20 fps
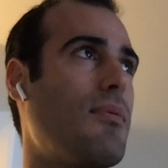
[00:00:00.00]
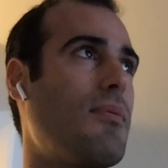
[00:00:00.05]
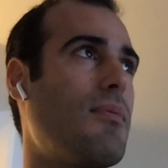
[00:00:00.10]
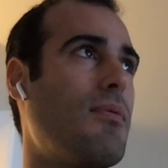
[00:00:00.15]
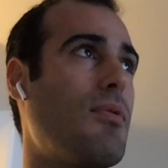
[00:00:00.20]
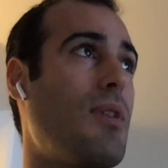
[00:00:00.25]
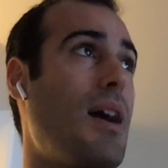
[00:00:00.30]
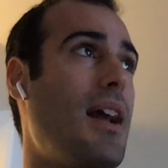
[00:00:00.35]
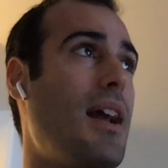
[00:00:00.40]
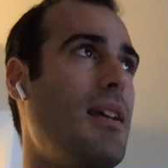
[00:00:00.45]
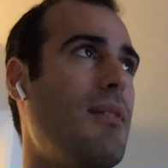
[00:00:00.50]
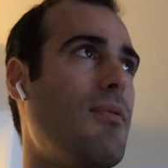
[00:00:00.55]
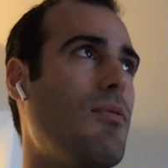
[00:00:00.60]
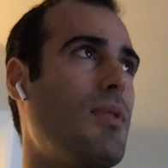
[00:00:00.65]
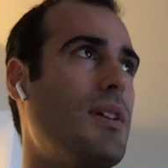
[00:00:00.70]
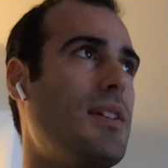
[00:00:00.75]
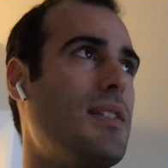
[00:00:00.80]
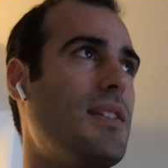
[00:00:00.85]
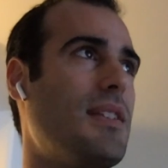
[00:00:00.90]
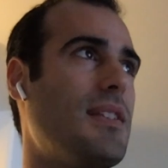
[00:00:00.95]
variety of
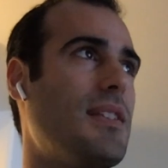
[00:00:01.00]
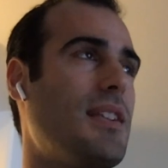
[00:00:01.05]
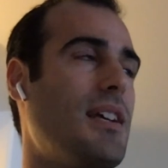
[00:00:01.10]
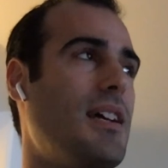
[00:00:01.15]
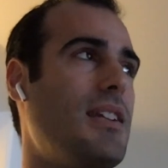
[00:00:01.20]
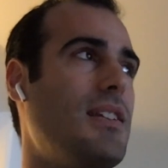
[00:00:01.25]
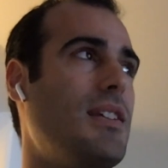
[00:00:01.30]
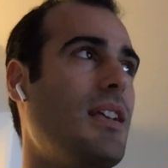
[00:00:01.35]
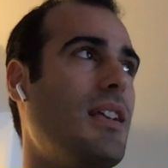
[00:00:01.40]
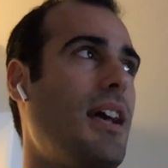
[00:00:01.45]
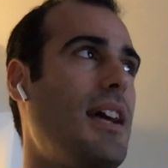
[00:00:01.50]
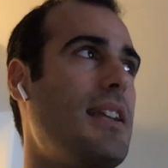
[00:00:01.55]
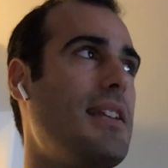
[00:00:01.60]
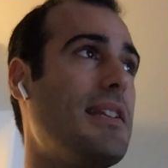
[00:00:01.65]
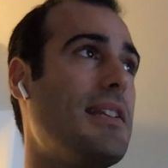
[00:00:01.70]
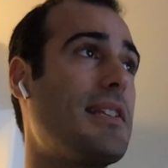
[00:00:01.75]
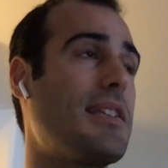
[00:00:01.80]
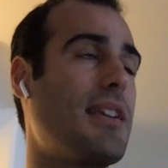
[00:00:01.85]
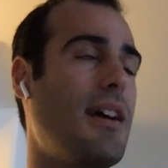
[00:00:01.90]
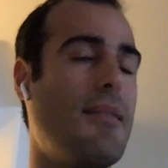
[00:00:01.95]
reasons until I
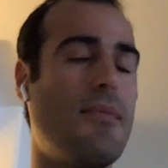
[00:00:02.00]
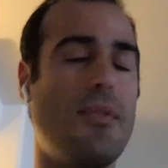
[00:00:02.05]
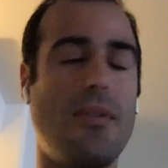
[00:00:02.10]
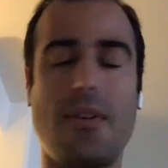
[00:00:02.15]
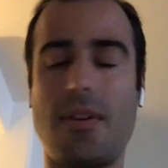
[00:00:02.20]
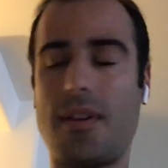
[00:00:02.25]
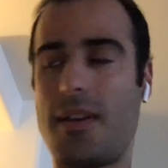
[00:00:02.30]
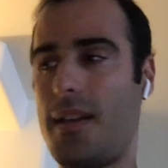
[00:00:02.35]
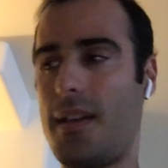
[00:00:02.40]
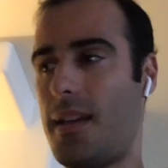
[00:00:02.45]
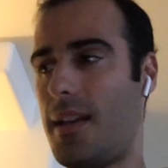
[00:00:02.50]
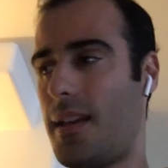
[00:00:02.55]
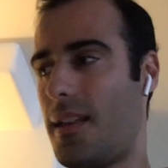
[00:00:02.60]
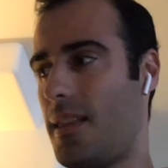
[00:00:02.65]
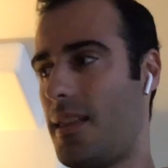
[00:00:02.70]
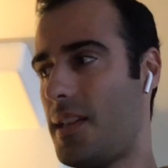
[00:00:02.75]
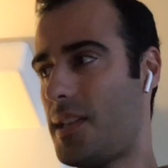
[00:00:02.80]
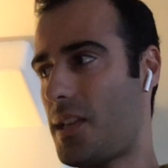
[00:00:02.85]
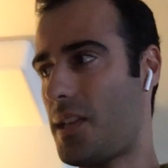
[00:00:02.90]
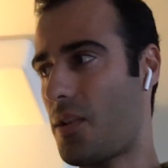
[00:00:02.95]
discovered
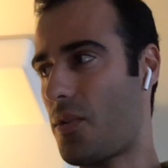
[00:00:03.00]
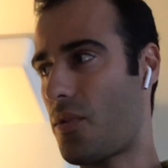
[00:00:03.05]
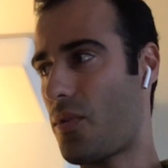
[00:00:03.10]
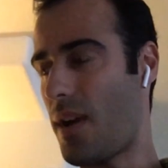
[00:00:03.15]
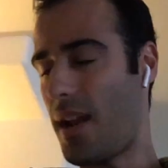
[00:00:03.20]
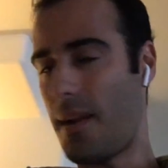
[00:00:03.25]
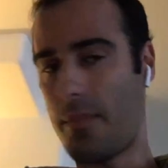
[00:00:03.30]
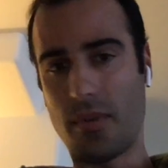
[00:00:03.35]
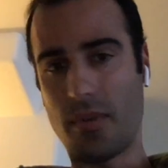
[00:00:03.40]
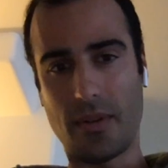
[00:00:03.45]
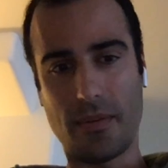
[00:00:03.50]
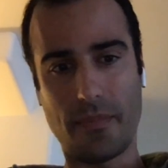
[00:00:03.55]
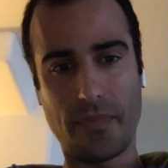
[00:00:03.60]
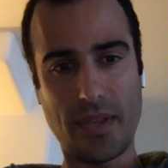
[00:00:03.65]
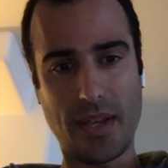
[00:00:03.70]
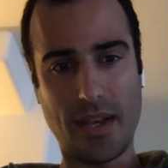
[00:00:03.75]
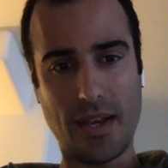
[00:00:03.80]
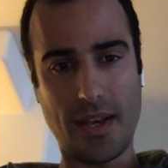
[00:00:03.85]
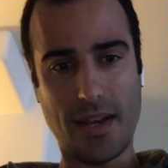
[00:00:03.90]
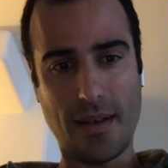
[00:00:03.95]
this incredible
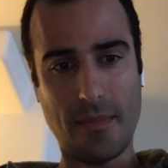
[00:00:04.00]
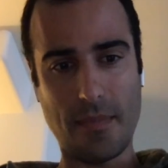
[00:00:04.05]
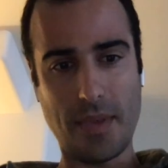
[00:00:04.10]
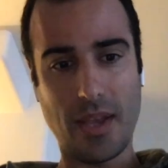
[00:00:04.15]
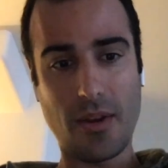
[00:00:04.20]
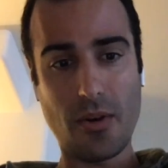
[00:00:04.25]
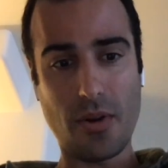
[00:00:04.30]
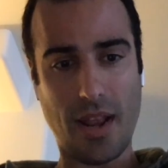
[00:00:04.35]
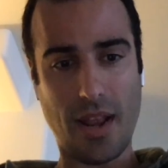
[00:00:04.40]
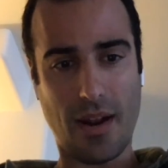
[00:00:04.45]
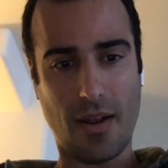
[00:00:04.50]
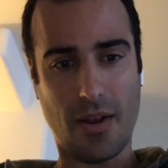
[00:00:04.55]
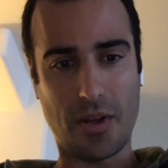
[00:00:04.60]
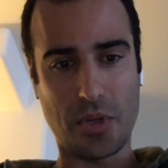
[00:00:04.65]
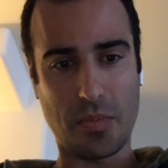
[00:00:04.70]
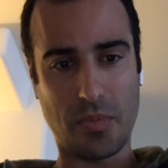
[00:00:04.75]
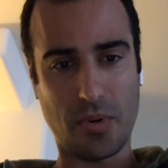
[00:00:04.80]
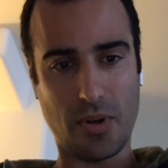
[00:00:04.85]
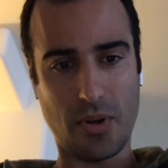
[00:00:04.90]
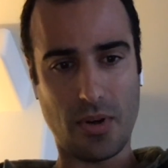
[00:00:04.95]
internet
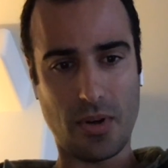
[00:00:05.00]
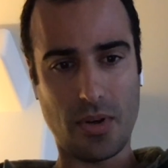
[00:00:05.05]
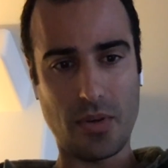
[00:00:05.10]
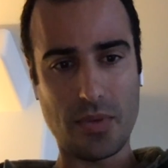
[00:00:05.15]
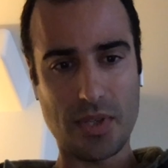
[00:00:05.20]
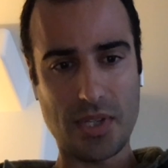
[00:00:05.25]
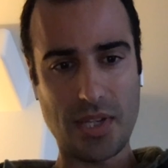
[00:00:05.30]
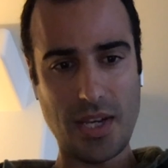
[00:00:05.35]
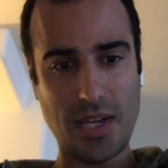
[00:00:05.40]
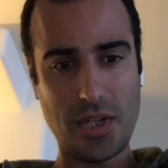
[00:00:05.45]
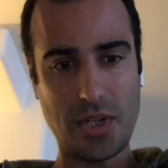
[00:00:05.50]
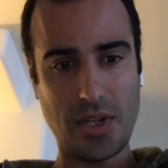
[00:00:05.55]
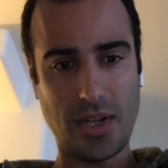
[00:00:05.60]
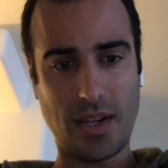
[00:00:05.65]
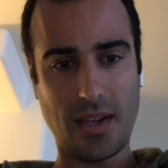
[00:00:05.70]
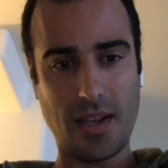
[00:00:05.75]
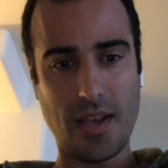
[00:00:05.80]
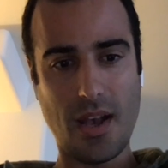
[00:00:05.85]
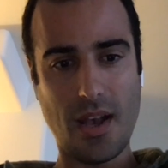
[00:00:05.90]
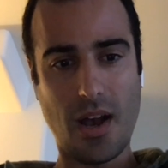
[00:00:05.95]
entrepreneur who was
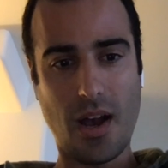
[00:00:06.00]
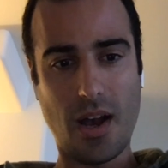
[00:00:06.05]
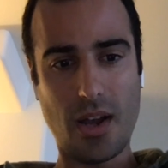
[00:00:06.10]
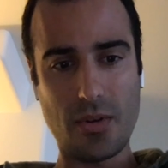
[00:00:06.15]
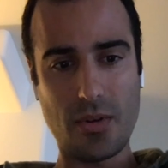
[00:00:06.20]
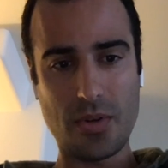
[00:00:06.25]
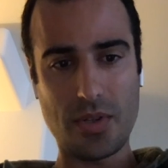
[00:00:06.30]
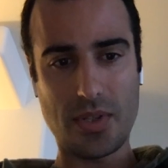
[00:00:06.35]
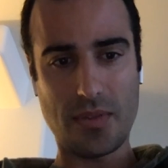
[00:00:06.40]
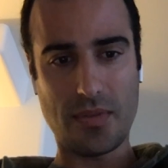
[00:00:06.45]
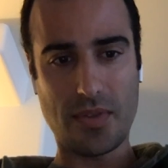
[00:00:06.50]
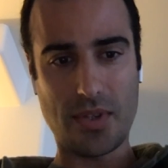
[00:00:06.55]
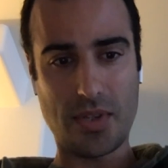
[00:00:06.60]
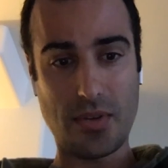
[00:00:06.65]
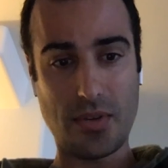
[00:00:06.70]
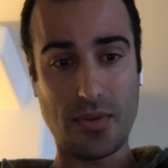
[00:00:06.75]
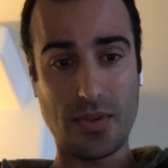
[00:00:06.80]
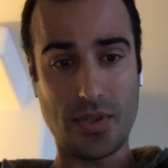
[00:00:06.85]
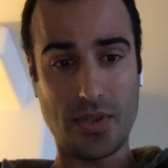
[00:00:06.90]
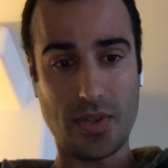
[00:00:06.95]
teaching hundreds of
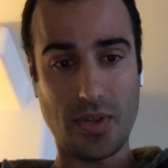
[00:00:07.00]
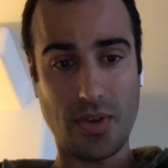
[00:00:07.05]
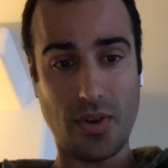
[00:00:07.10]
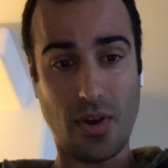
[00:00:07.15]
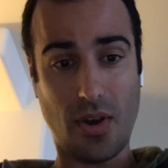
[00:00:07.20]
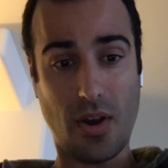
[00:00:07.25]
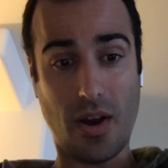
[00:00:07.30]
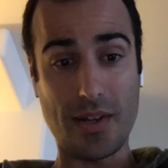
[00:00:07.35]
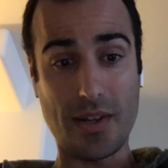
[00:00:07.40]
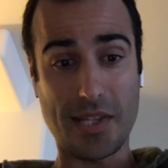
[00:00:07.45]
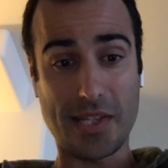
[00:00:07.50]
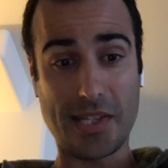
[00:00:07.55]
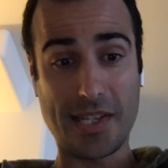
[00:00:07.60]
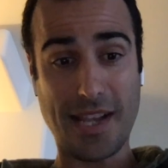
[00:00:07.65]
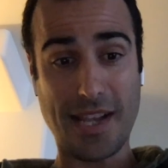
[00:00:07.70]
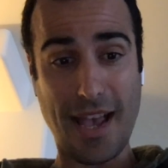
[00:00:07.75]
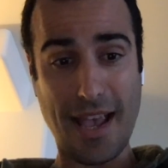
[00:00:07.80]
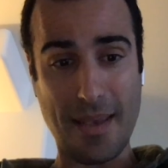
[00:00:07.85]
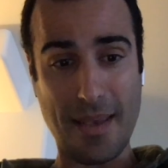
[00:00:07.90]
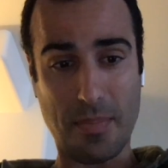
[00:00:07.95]
students on
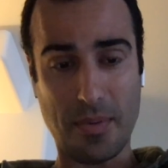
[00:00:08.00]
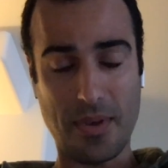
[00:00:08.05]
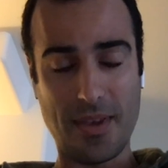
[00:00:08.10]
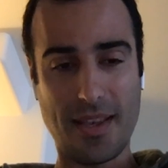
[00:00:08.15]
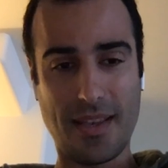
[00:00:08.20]
Skype.